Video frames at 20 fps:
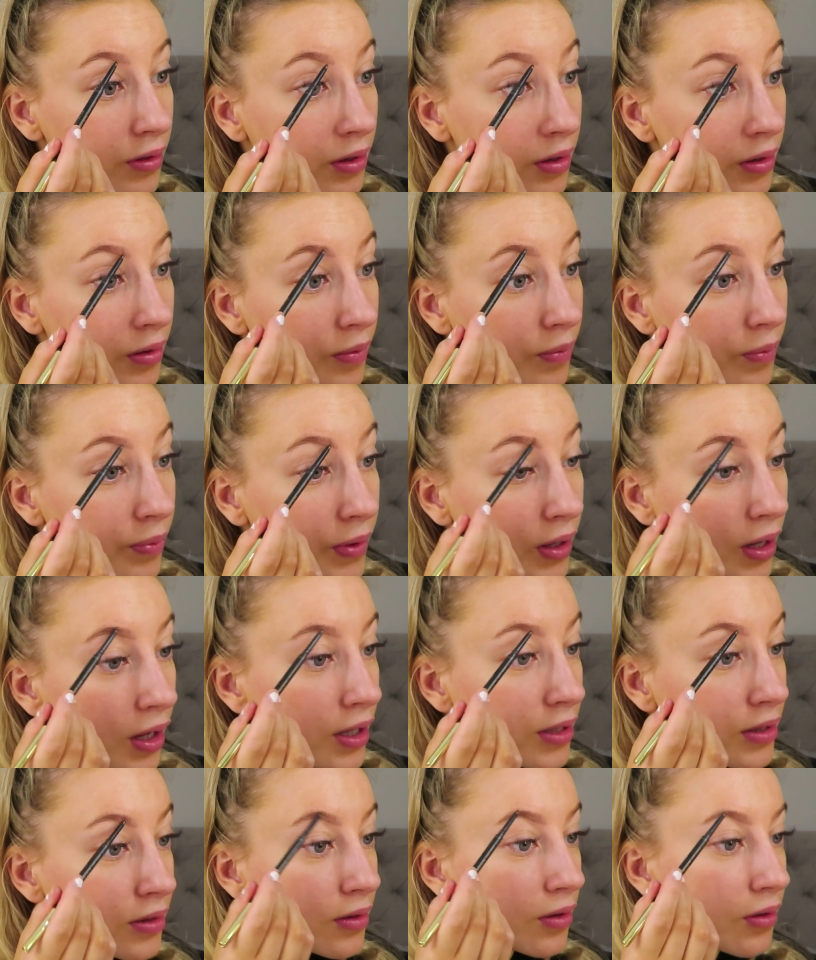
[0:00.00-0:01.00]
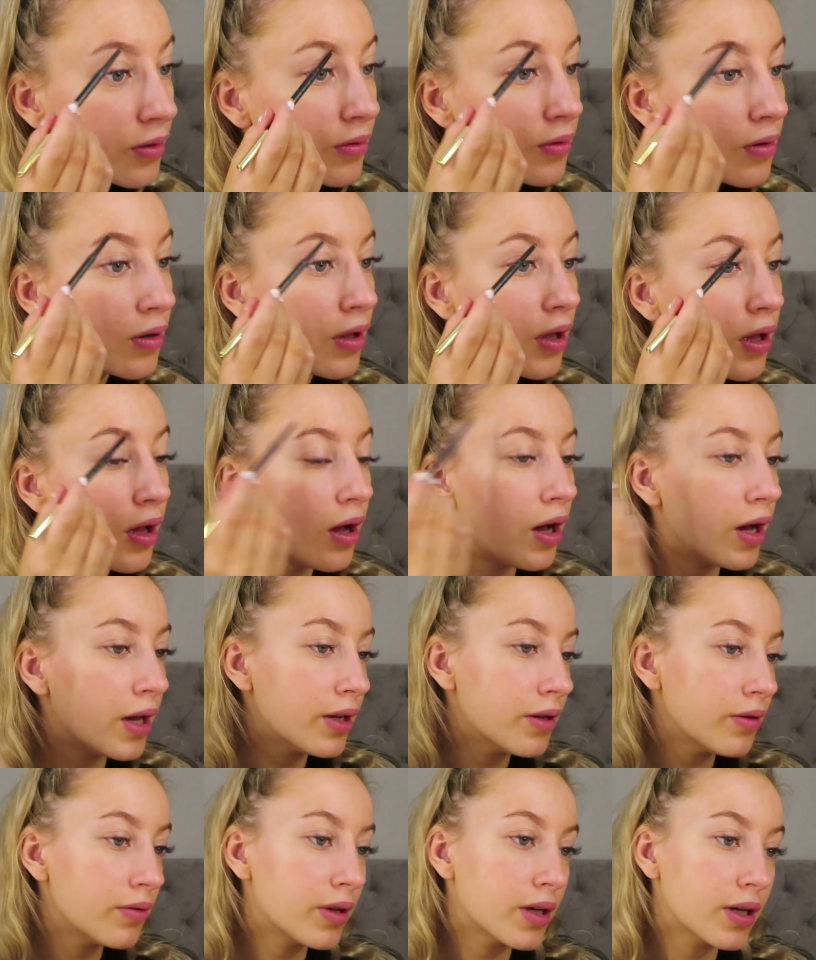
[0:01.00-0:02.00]
it. But I don't
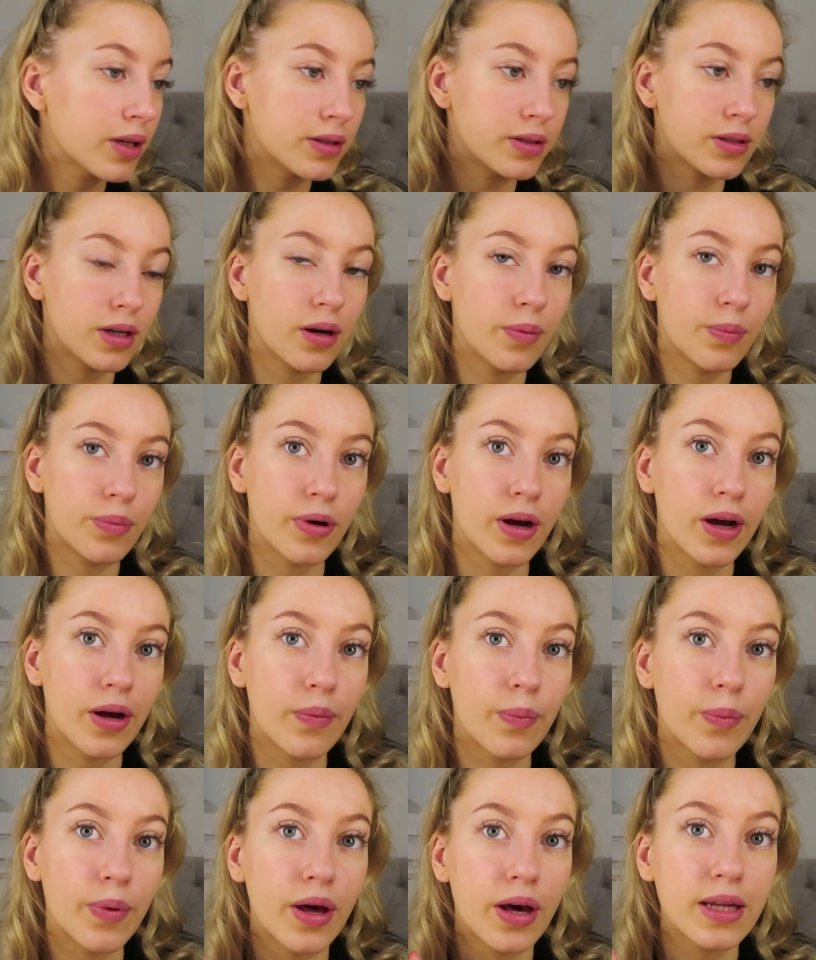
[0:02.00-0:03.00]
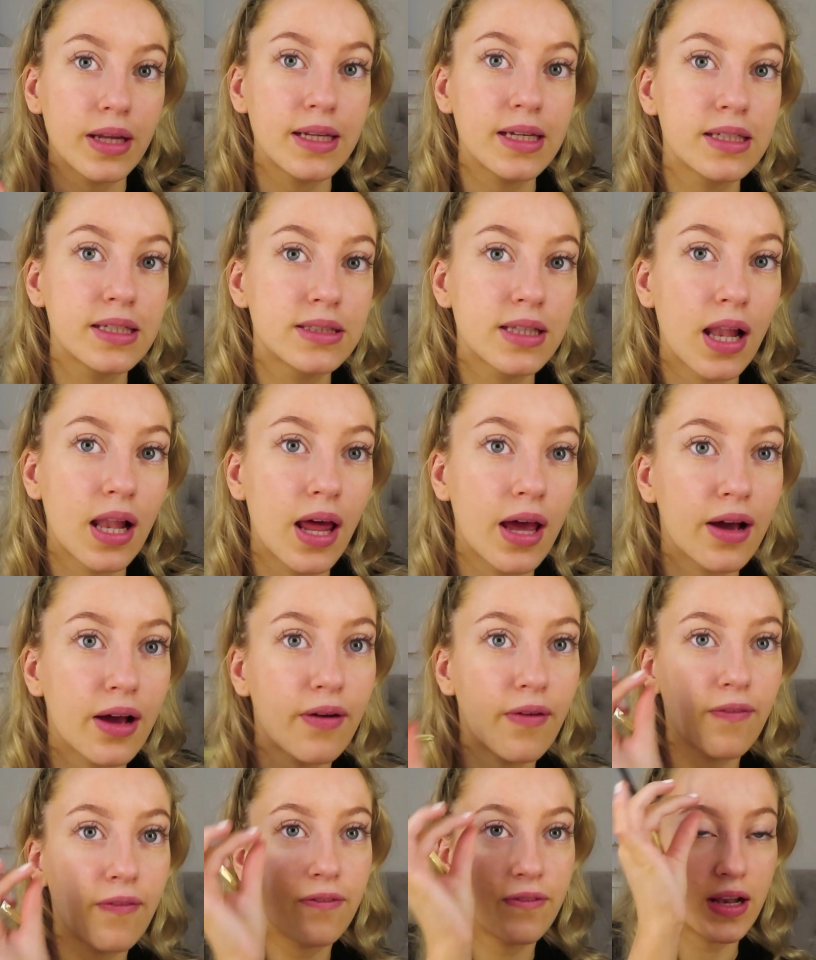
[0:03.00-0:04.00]
like a dark brow, but I need to like
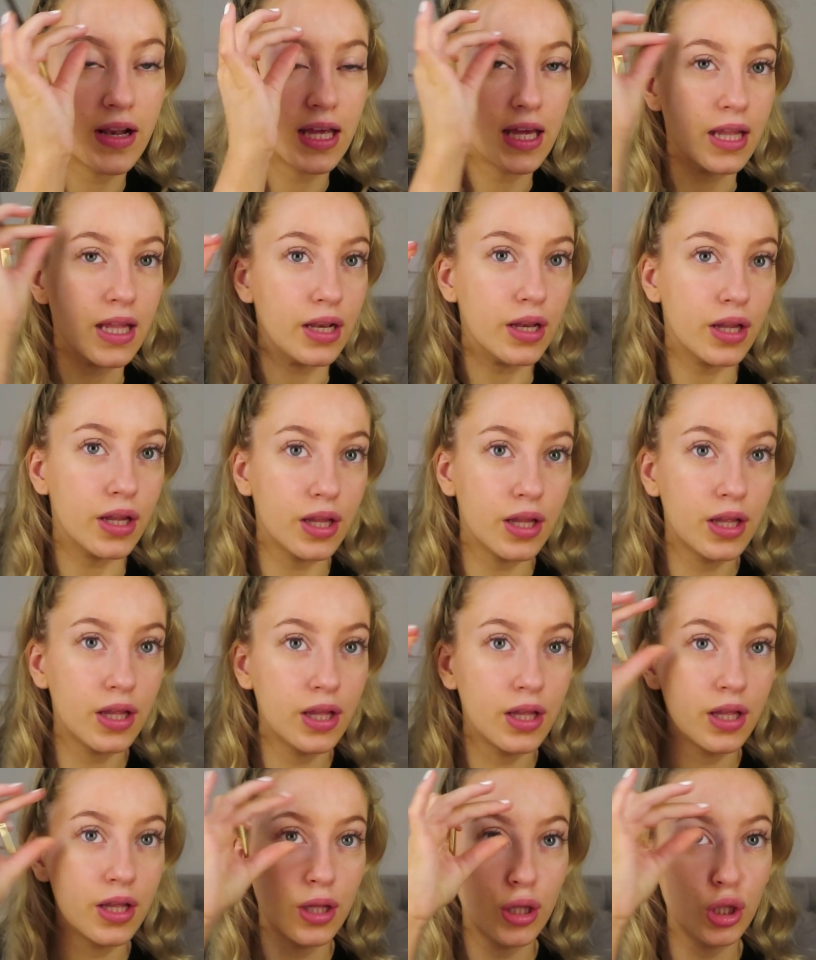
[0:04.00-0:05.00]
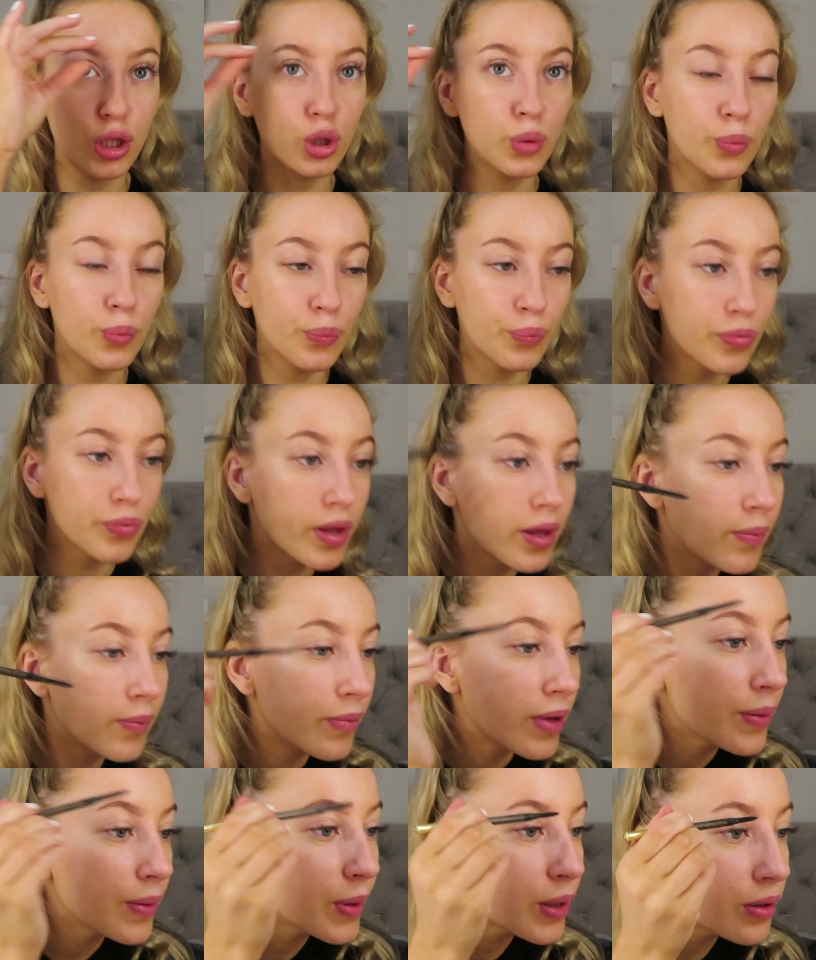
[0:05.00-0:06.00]
fill it in.
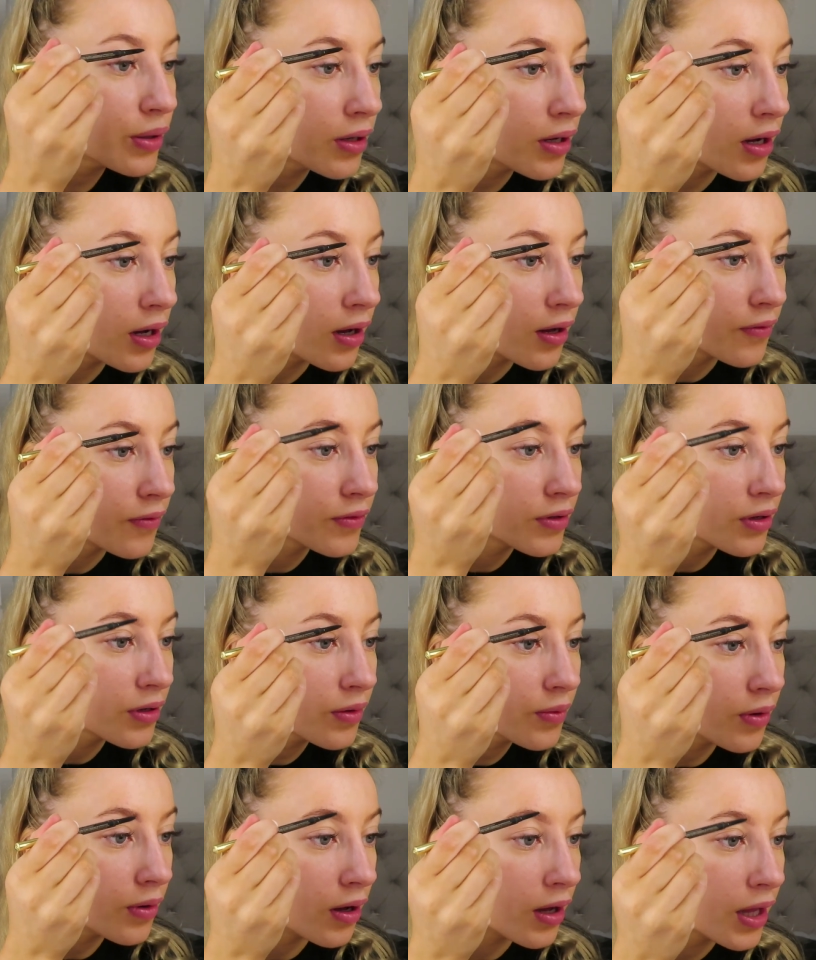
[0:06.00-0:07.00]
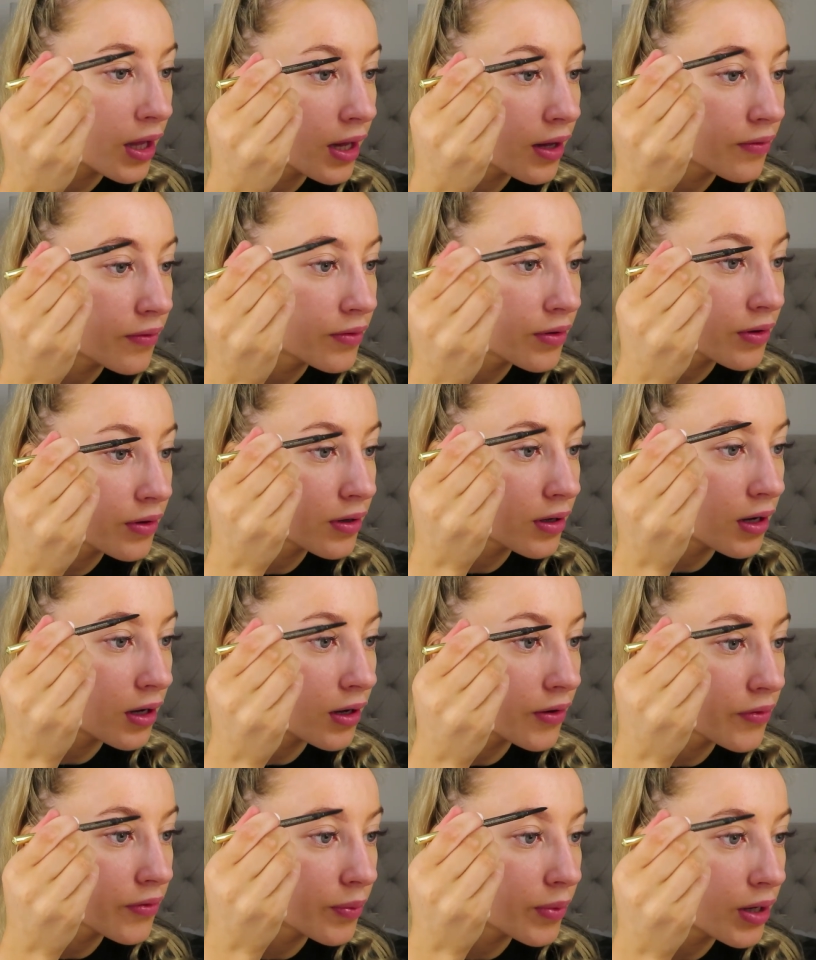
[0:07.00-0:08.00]
Maybe I'll carve. Do you know what? I have not
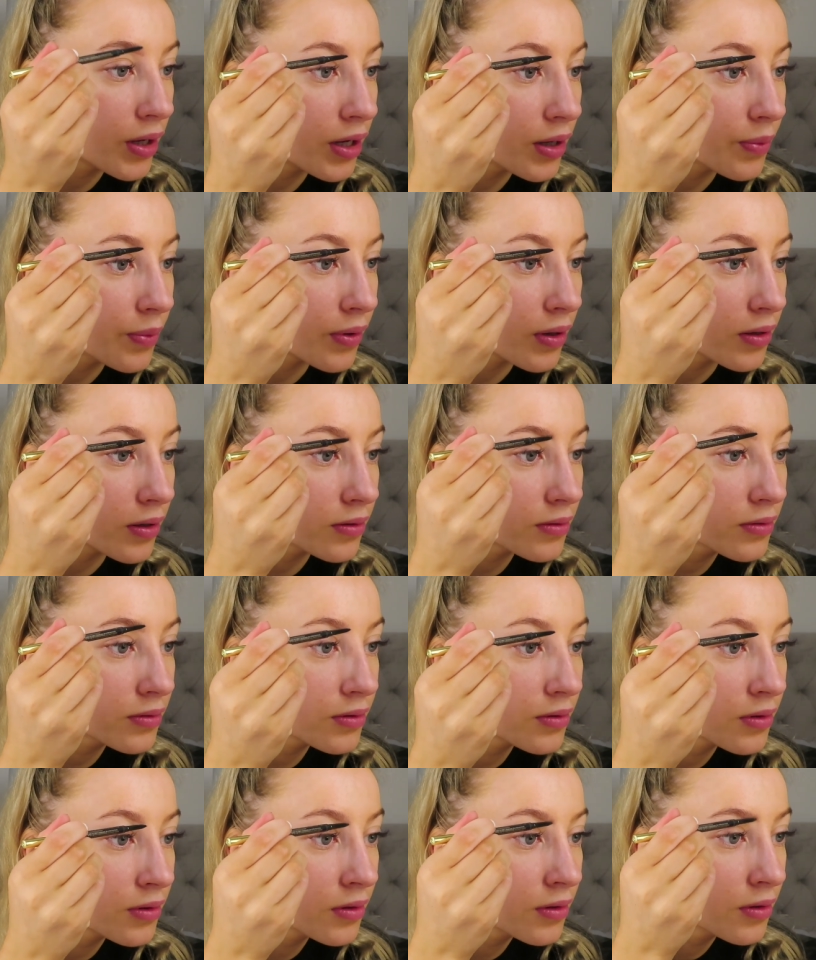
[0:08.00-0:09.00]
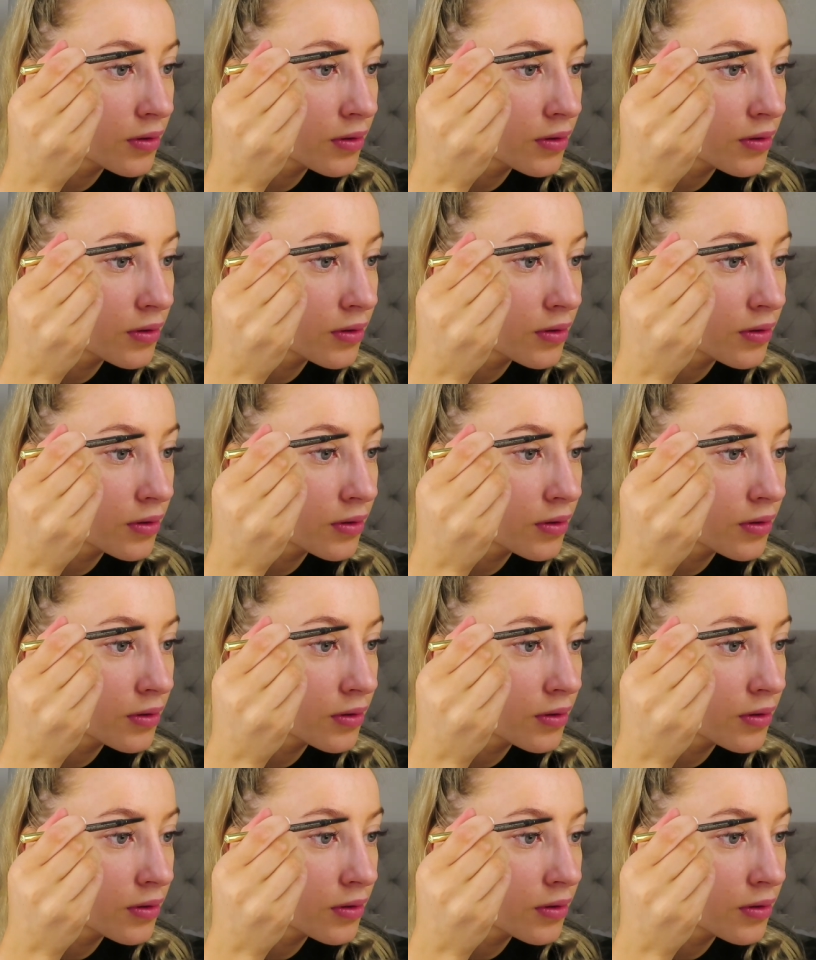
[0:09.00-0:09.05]
carved my eyebrows